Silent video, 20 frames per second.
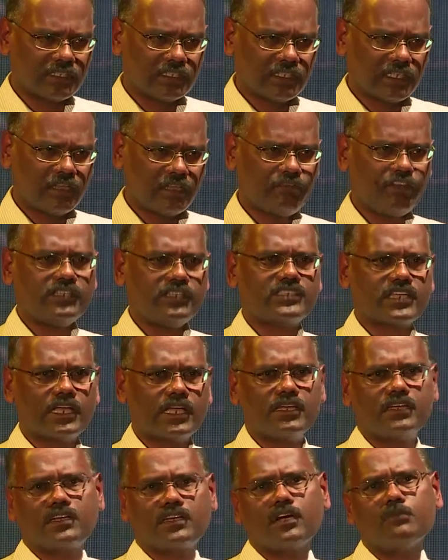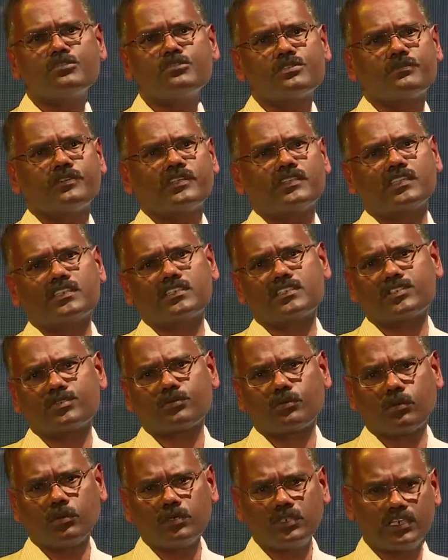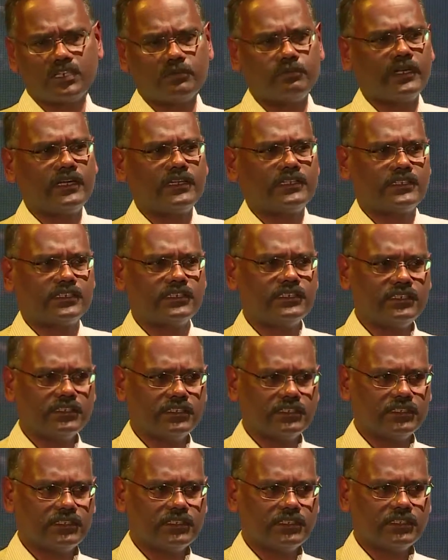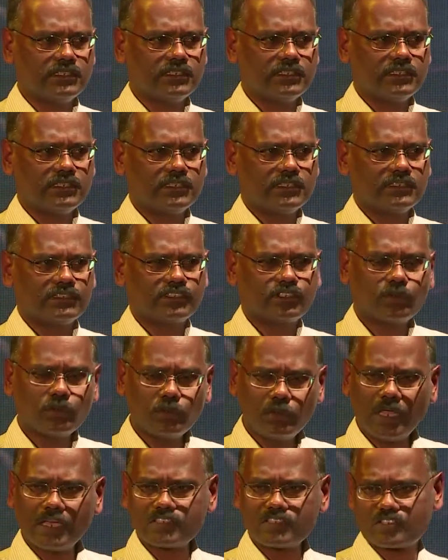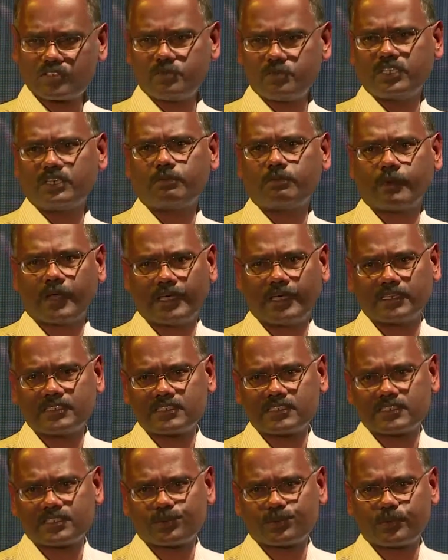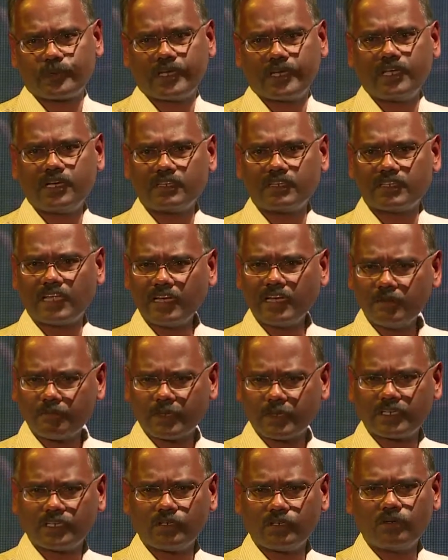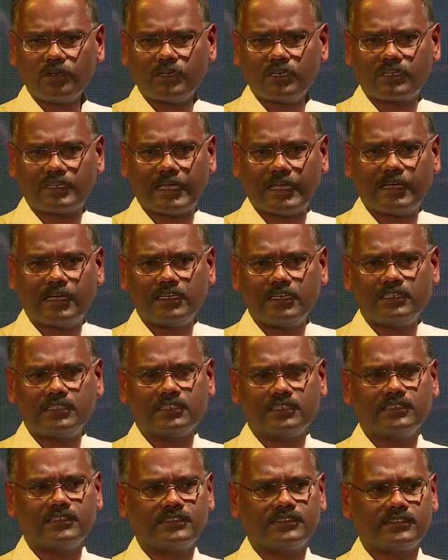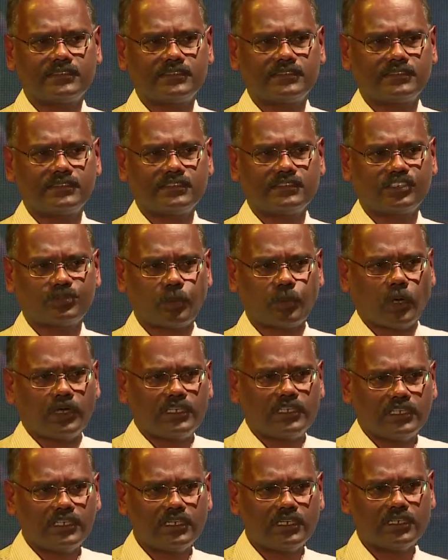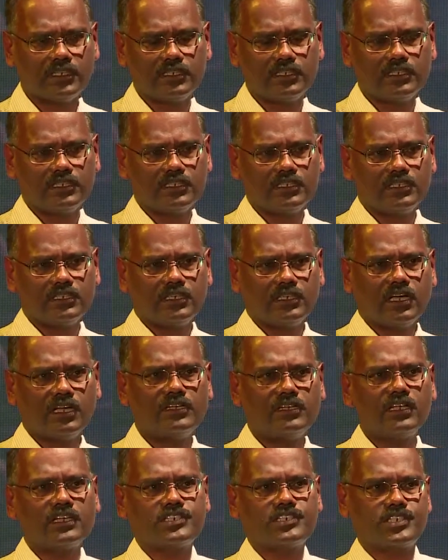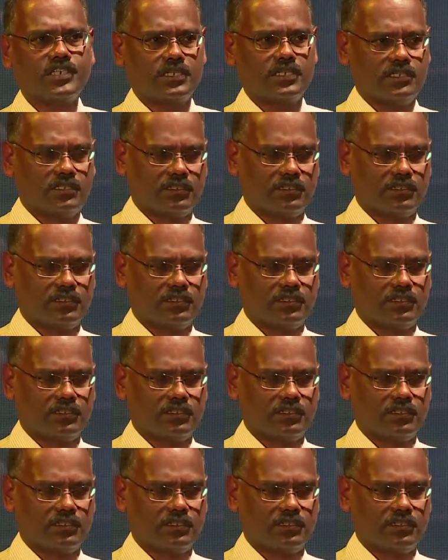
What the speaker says: Every child comes with its own ability. School has to be a place where that particular talent is spotted and nurtured.